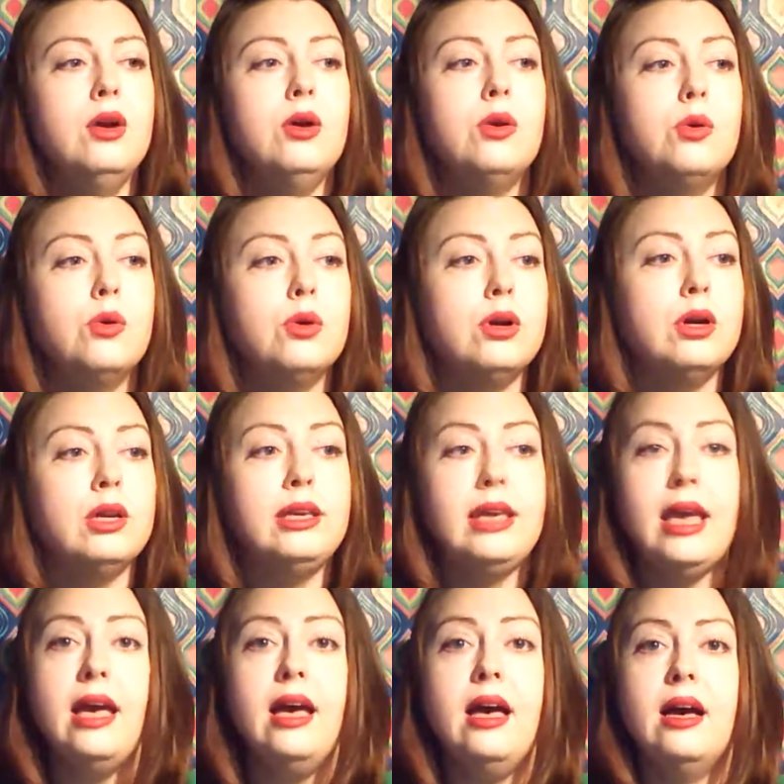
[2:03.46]
or
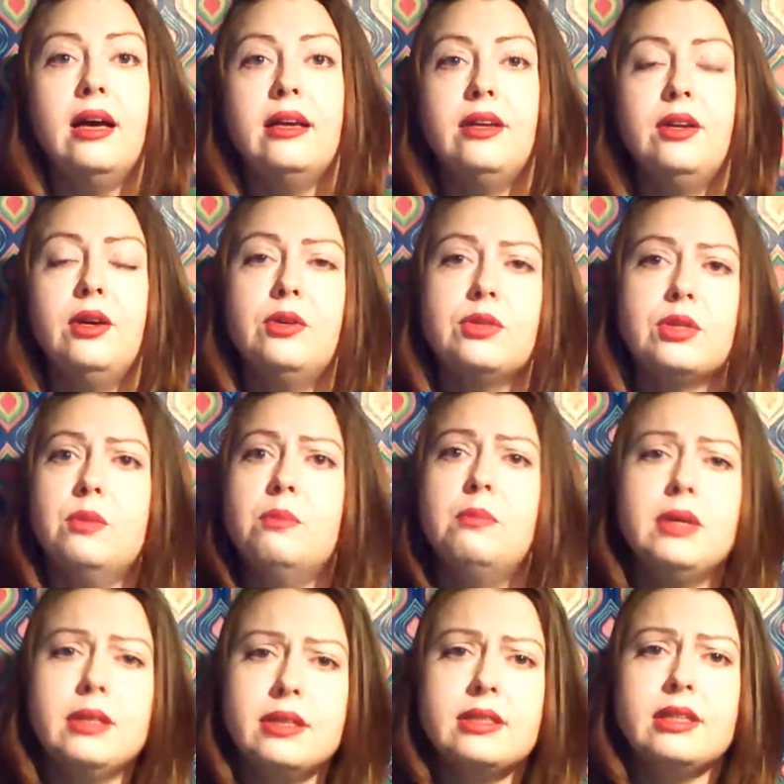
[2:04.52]
some
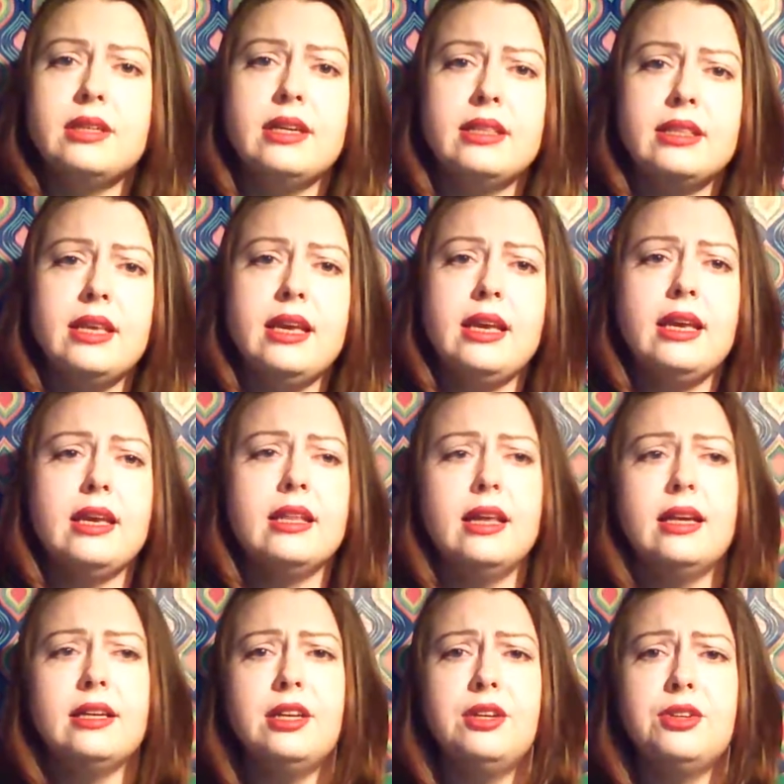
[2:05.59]
military thing
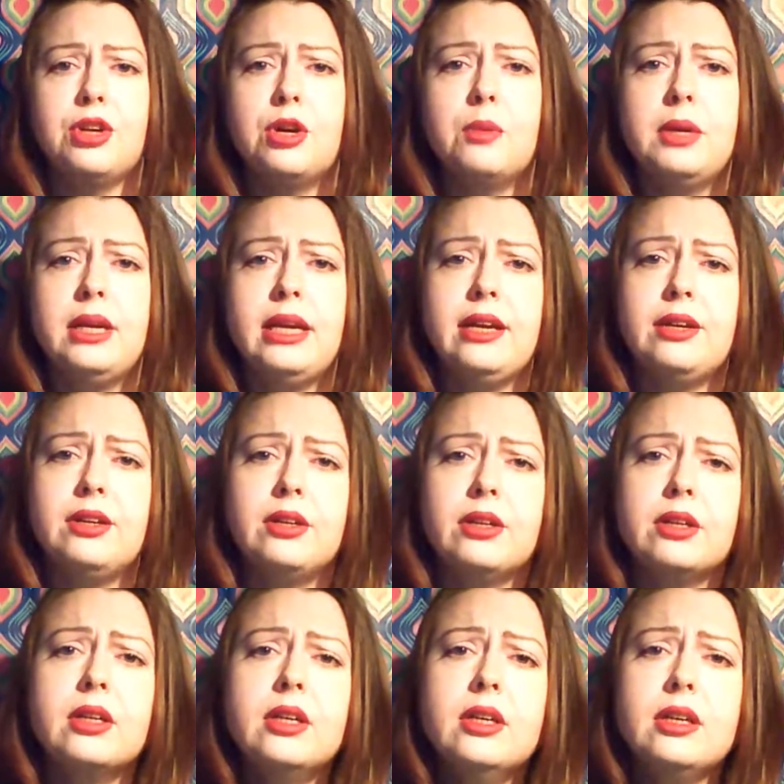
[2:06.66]
like in
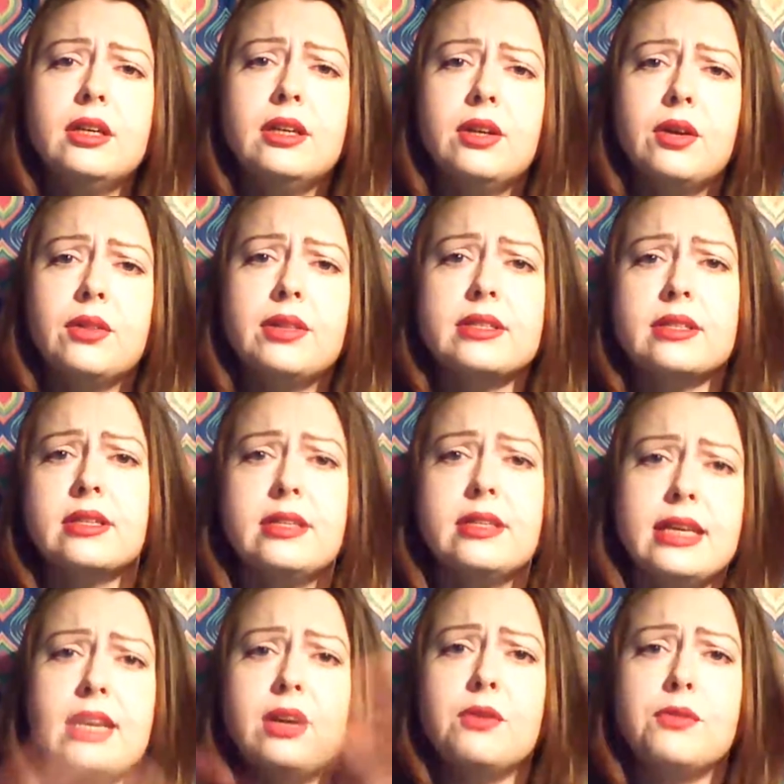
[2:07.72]
Terminator, that's going to
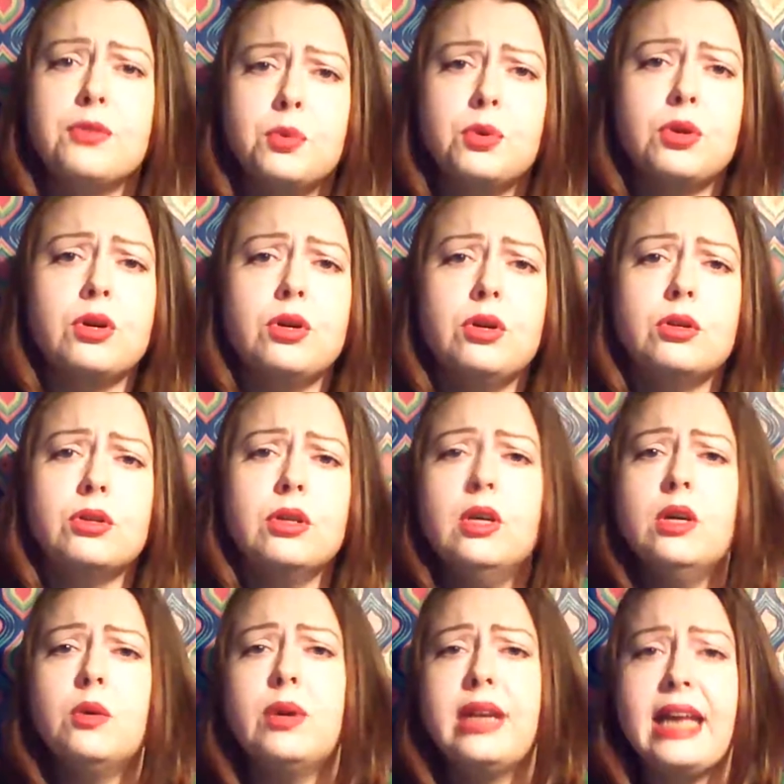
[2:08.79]
take over the world,
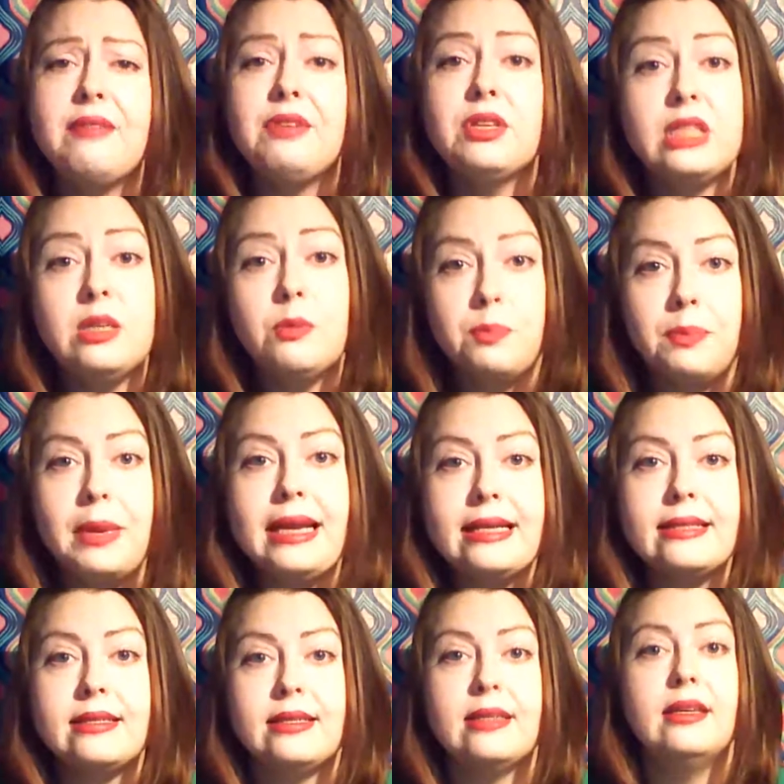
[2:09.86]
what have you, still
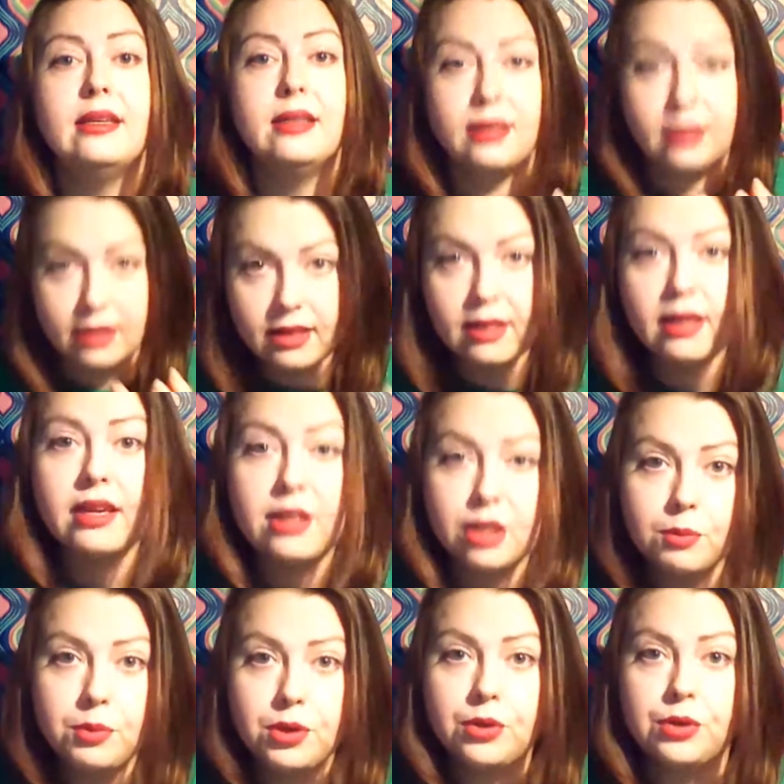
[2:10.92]
based in
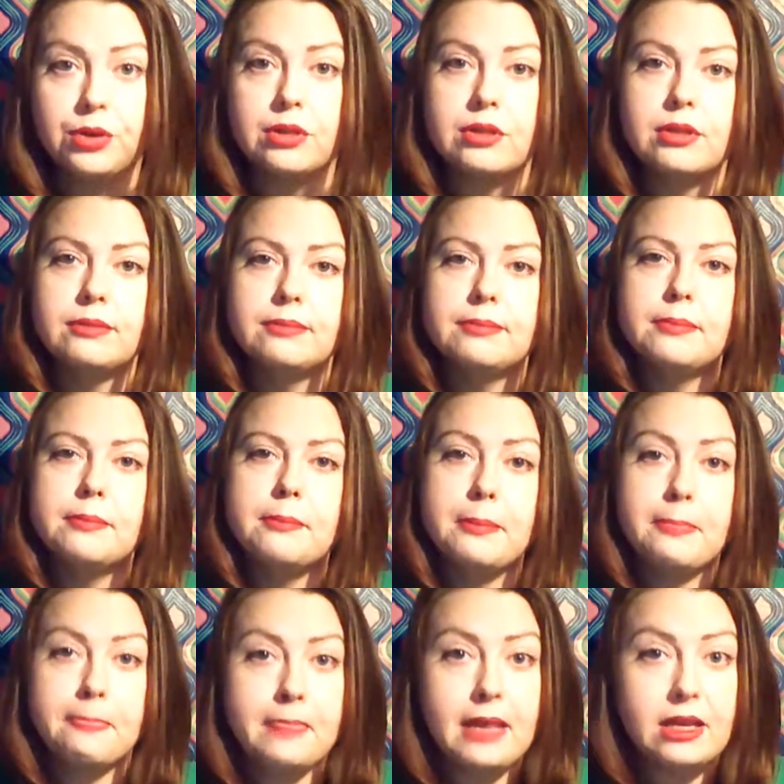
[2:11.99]
computers.
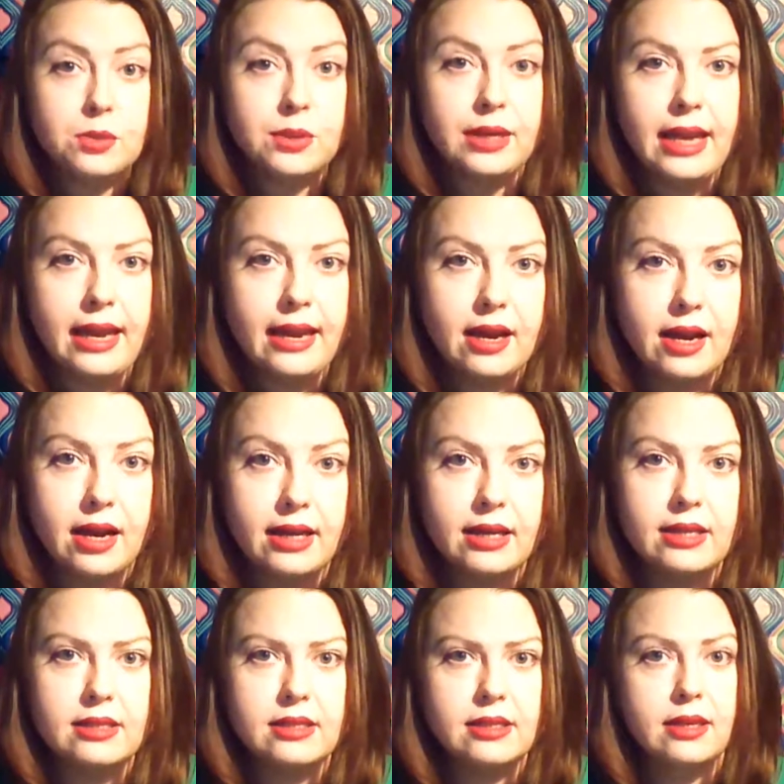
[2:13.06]
That's what AI
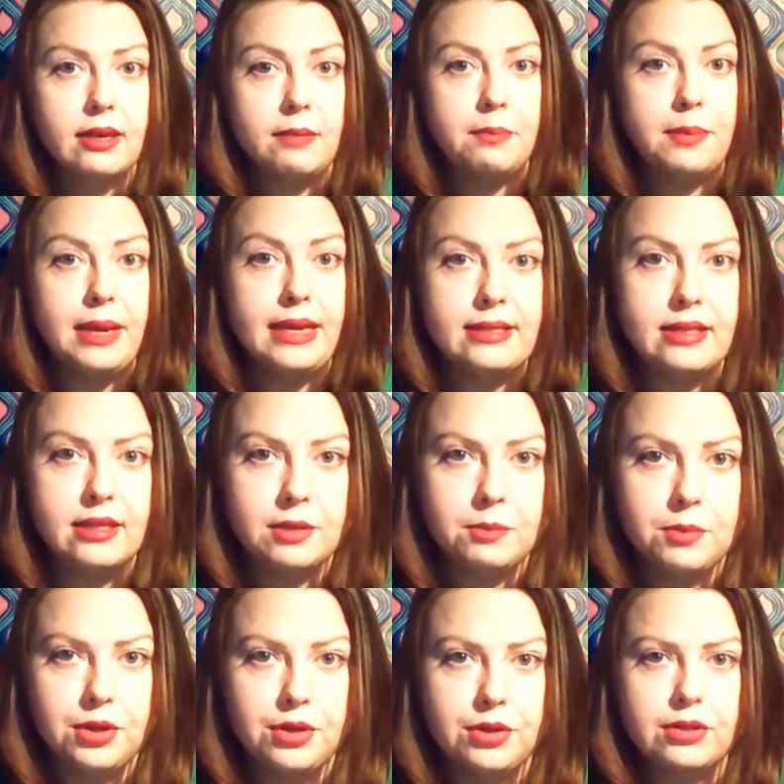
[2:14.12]
is, based in
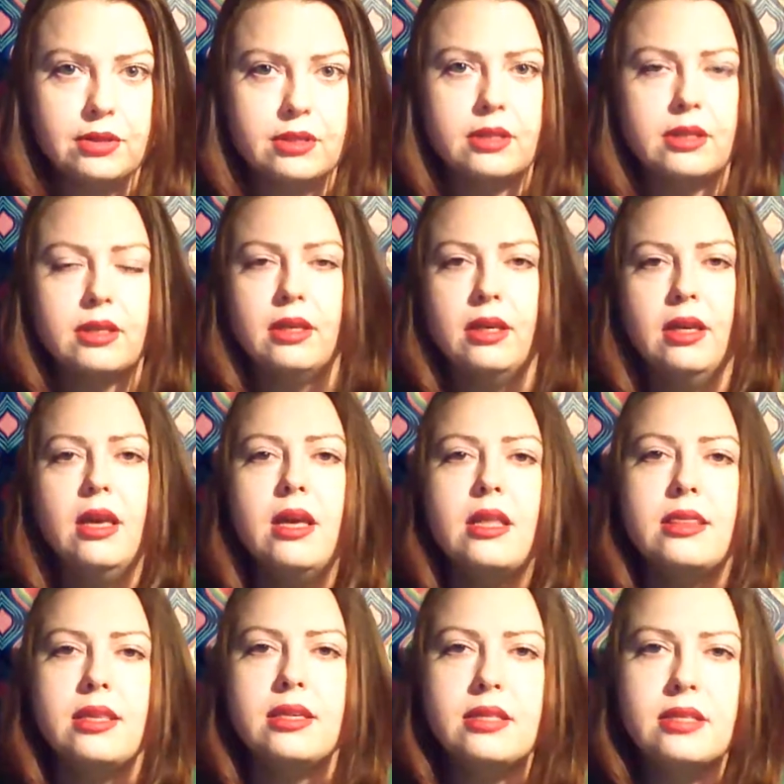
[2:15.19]
computers.
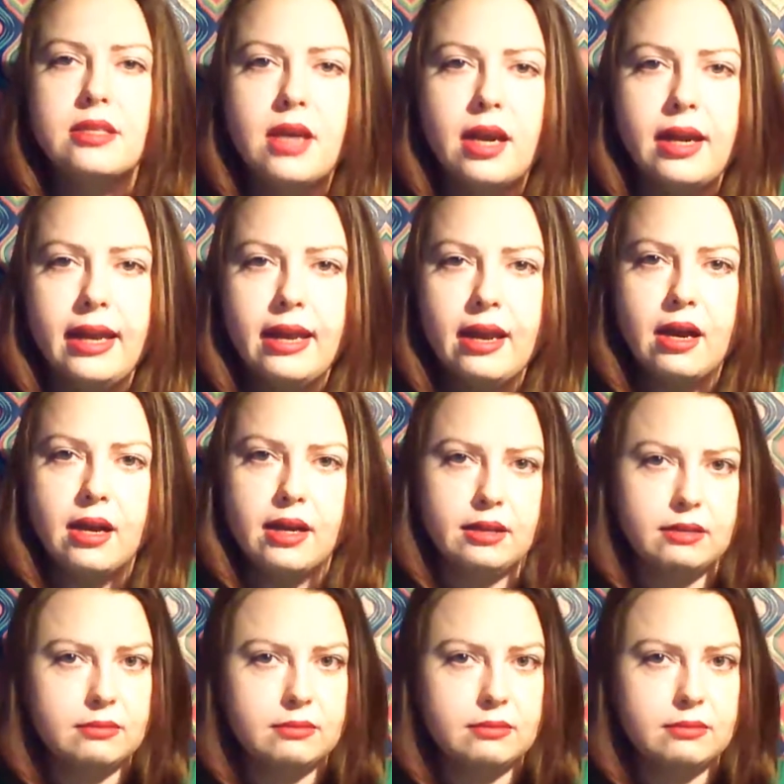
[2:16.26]
This is not AI.